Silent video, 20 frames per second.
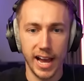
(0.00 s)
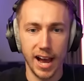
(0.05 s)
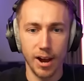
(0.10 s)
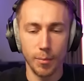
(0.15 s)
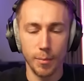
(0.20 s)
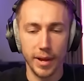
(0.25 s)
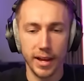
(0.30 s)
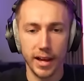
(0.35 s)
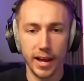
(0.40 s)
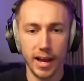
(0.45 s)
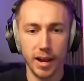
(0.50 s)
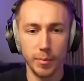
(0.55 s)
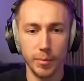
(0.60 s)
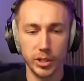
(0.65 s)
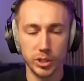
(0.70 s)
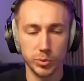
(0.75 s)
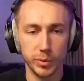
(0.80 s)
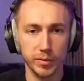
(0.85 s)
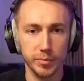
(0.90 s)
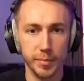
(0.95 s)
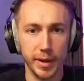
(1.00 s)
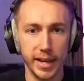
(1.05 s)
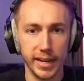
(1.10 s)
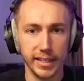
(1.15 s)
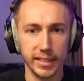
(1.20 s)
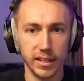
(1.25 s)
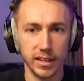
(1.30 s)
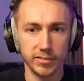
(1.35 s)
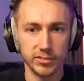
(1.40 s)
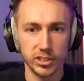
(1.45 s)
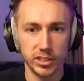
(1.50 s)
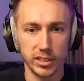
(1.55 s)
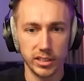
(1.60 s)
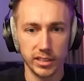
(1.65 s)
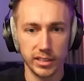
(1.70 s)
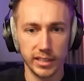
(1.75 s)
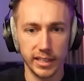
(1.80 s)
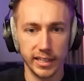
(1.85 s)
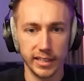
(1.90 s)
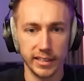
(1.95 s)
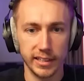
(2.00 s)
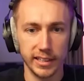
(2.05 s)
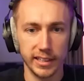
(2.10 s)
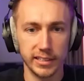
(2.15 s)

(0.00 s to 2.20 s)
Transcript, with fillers: how, how much we've made after the end of